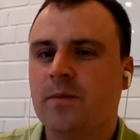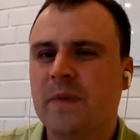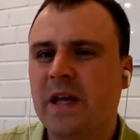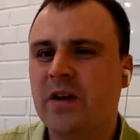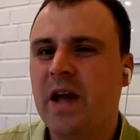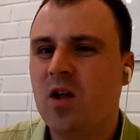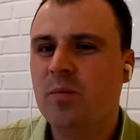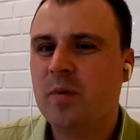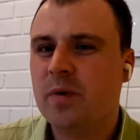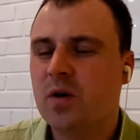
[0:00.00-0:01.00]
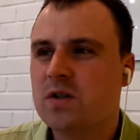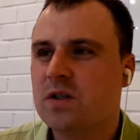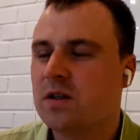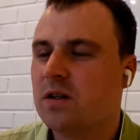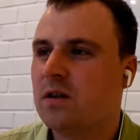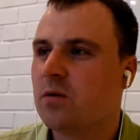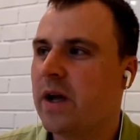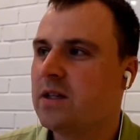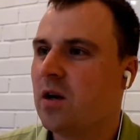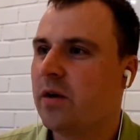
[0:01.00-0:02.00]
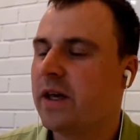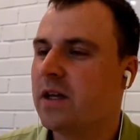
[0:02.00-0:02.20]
Can you help me, because right now I can.